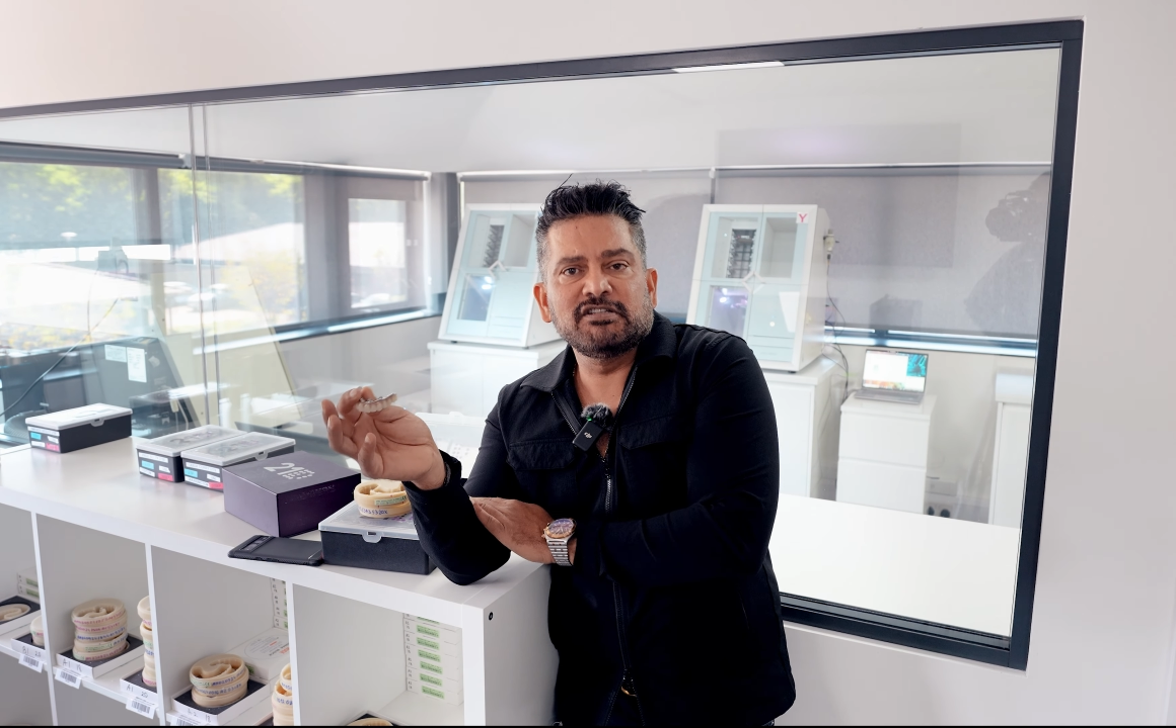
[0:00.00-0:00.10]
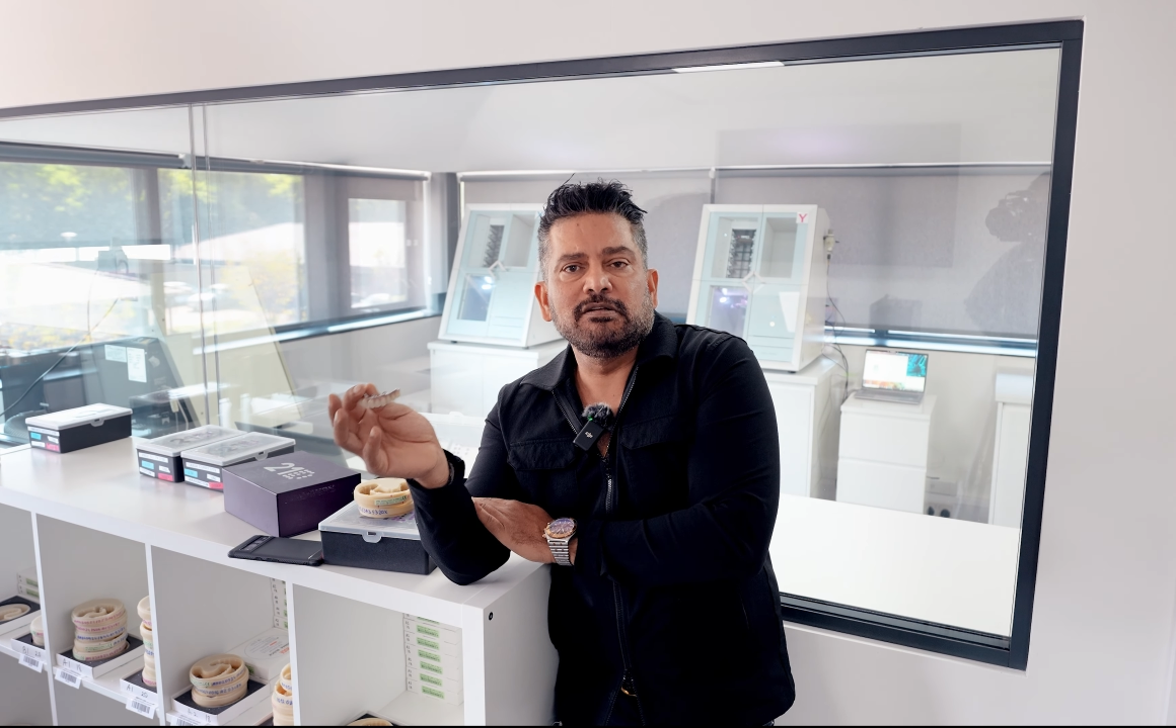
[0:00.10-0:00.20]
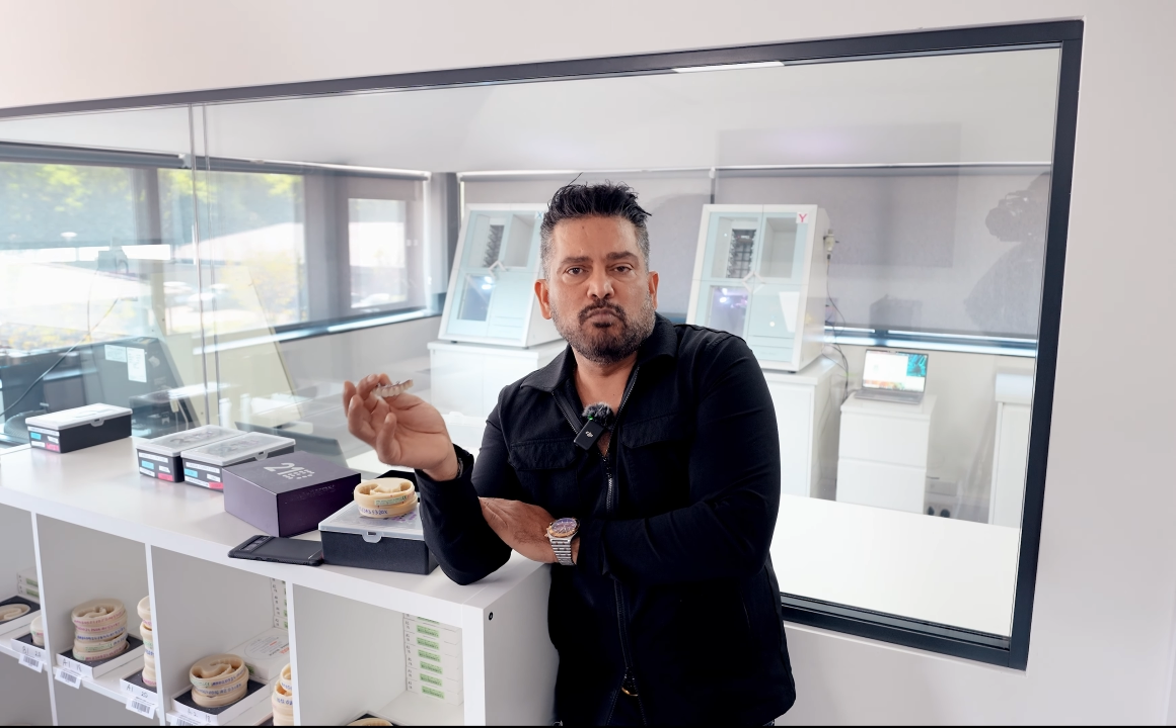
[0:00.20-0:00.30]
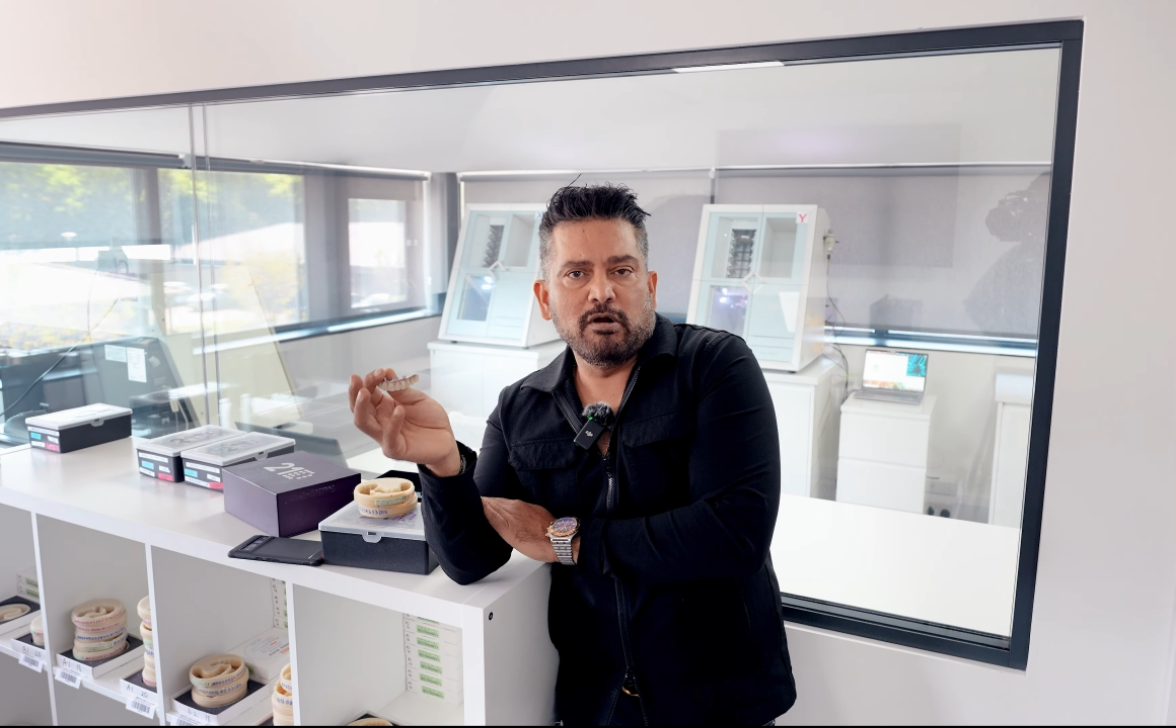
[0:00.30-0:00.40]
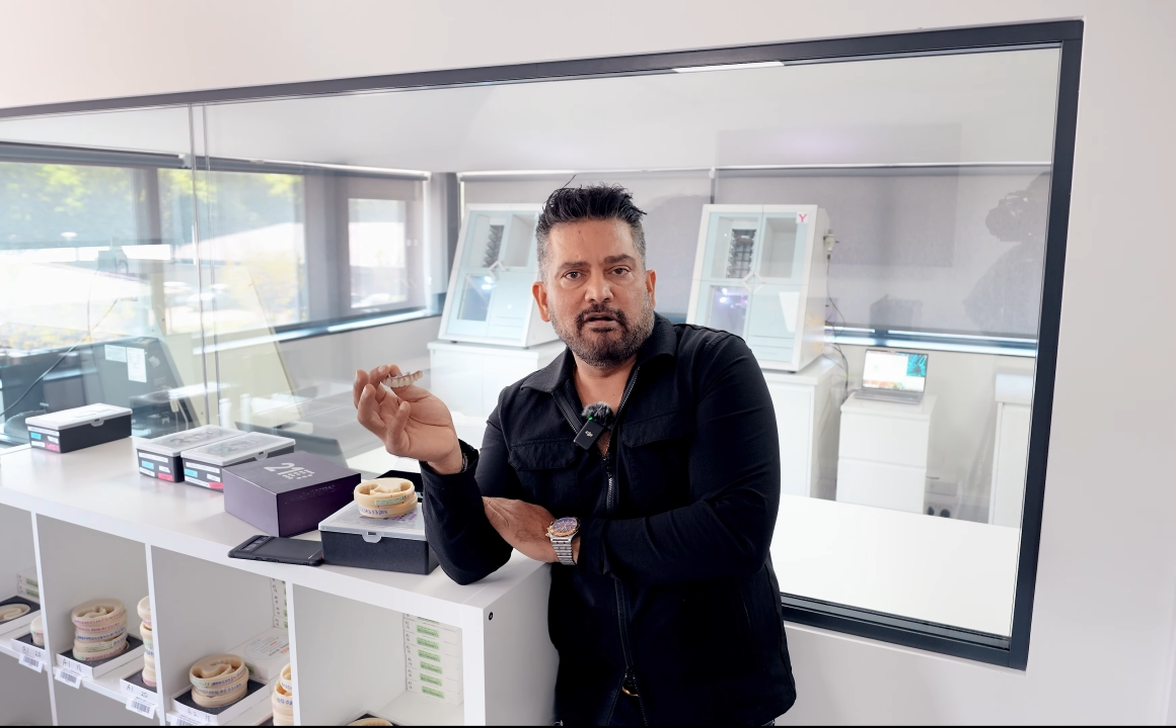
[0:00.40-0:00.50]

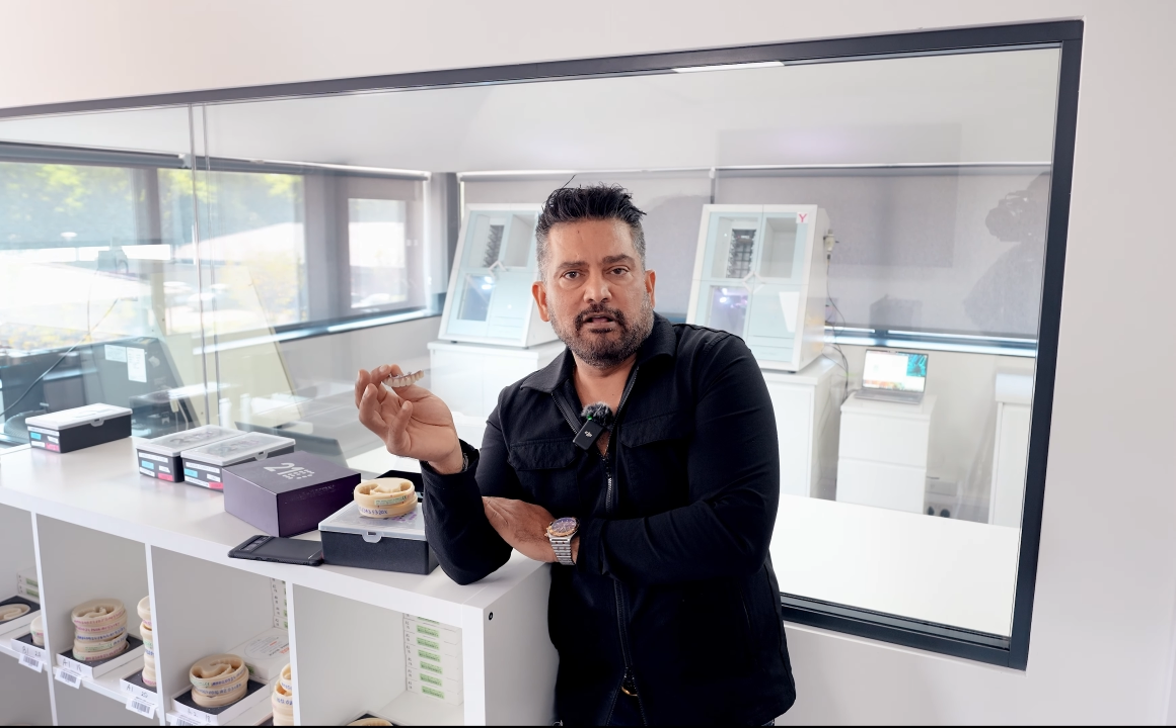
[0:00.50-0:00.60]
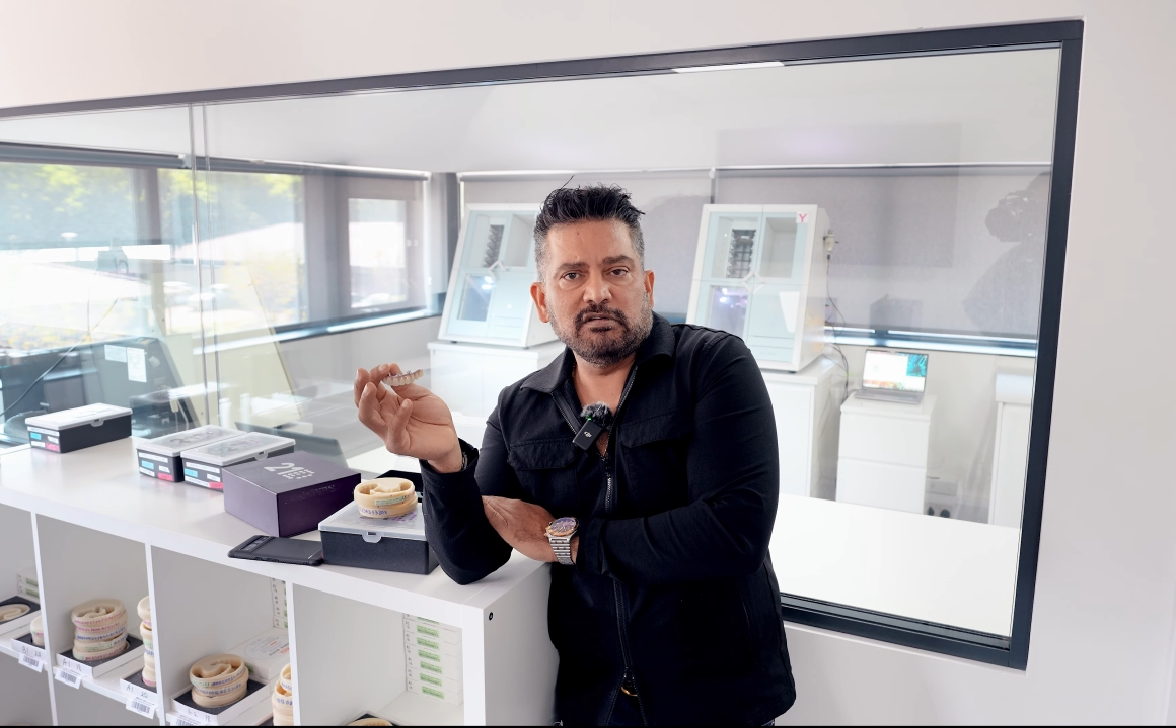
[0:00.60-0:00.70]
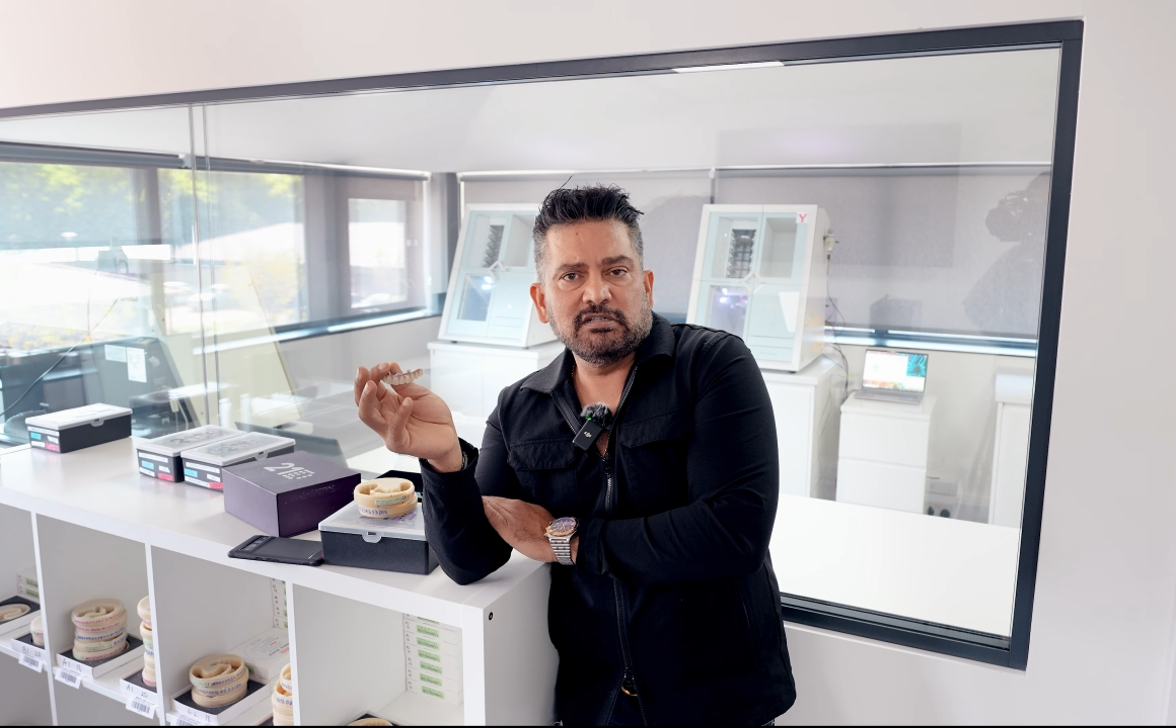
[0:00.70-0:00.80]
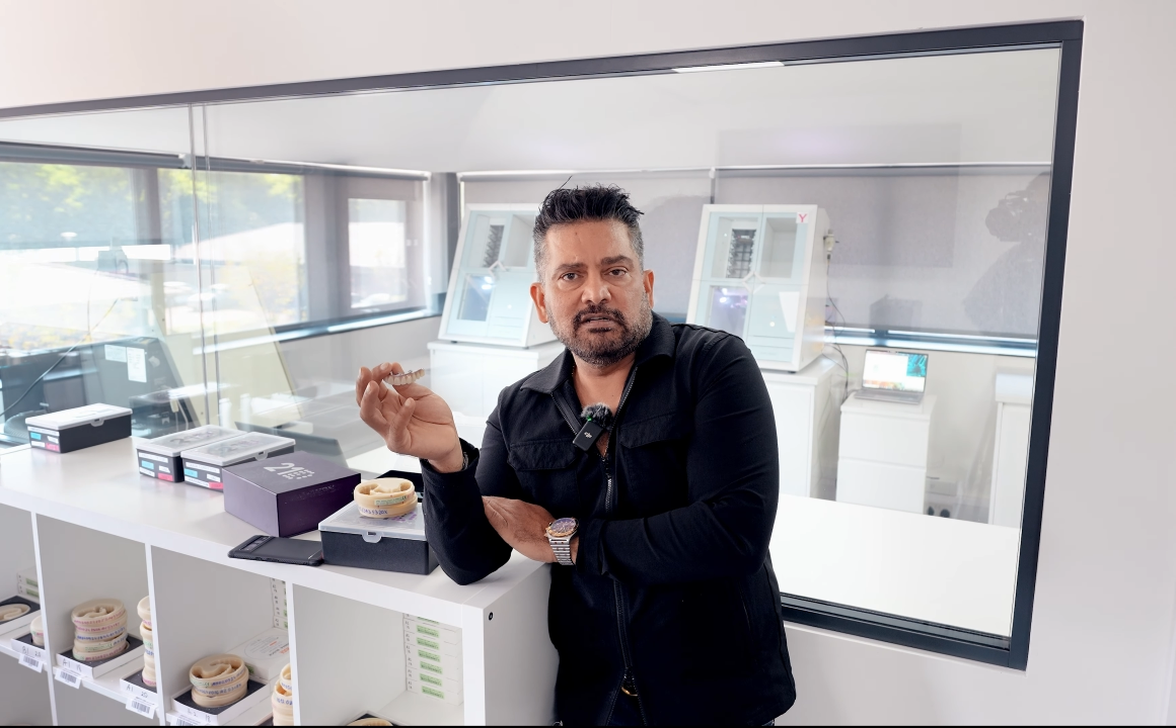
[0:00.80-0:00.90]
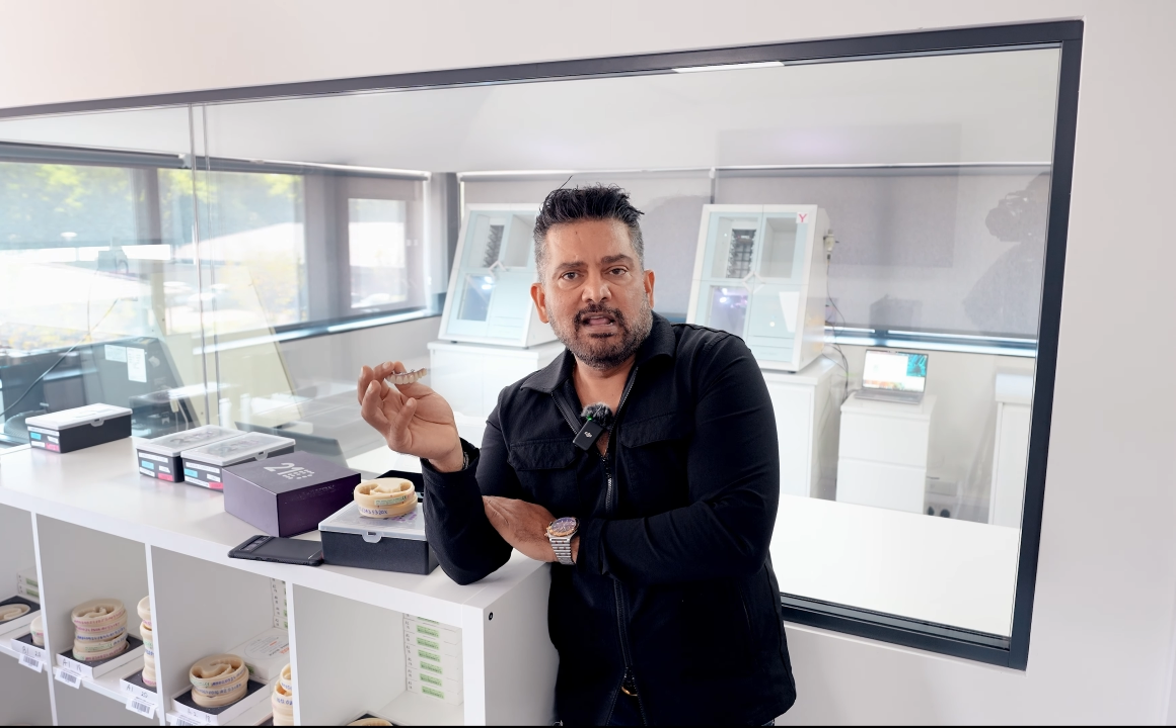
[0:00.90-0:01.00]
somewhere
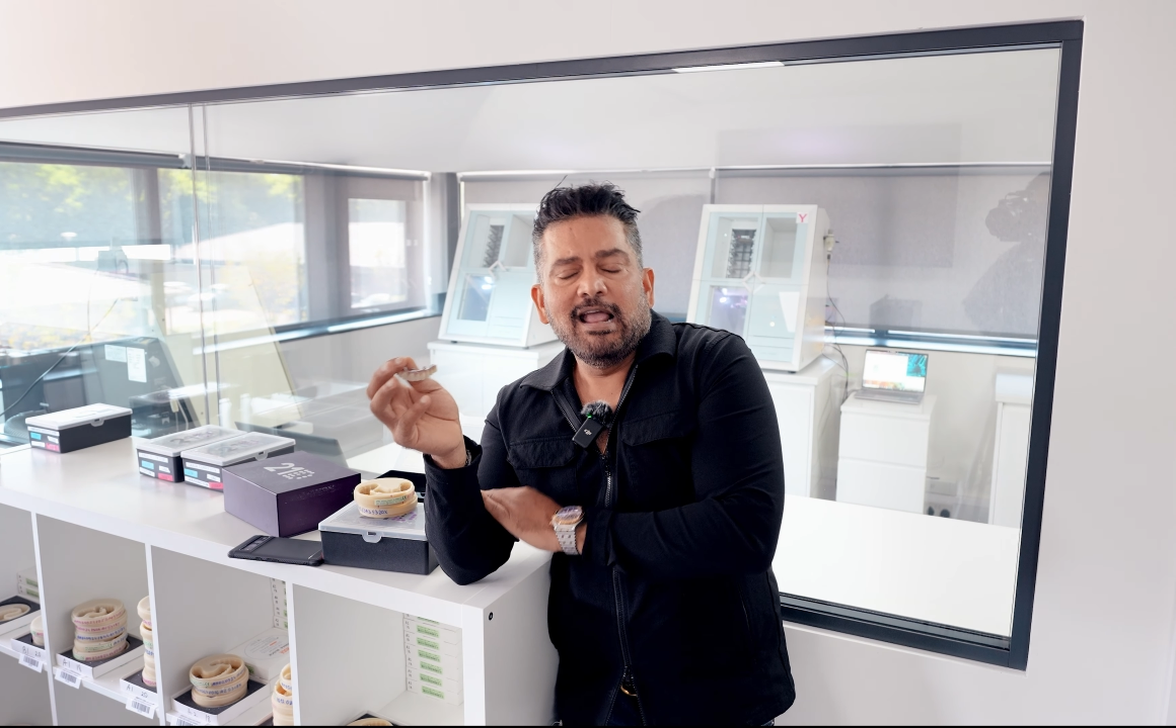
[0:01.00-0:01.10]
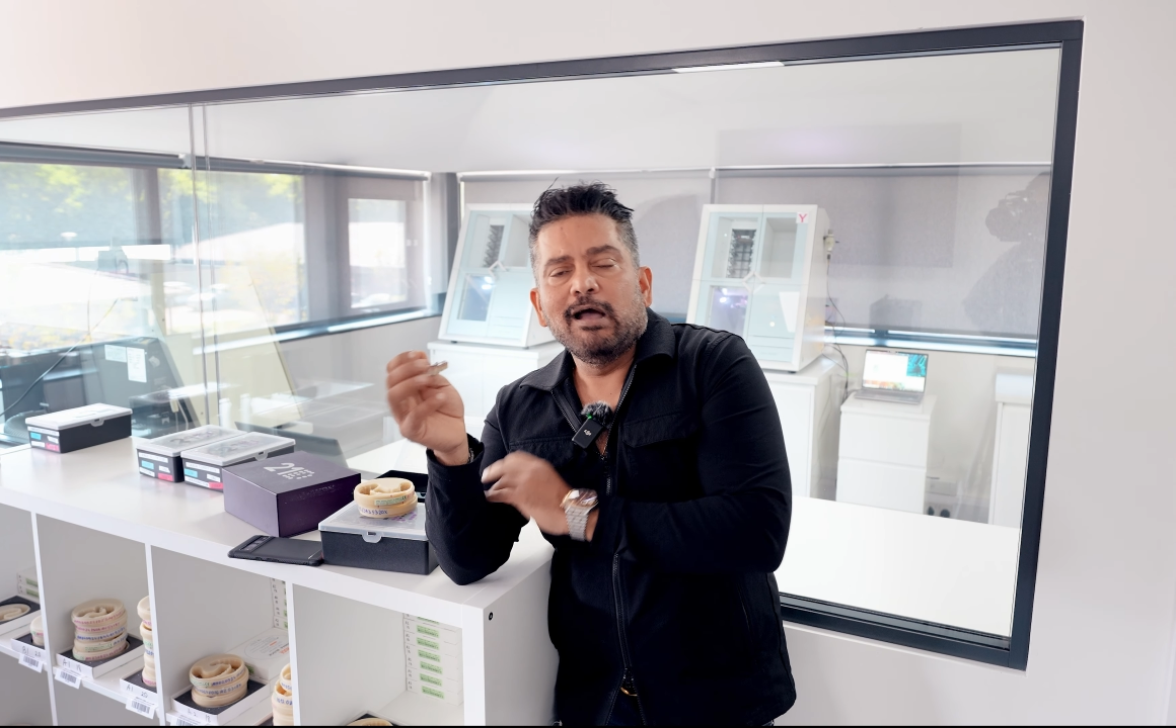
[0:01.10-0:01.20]
else.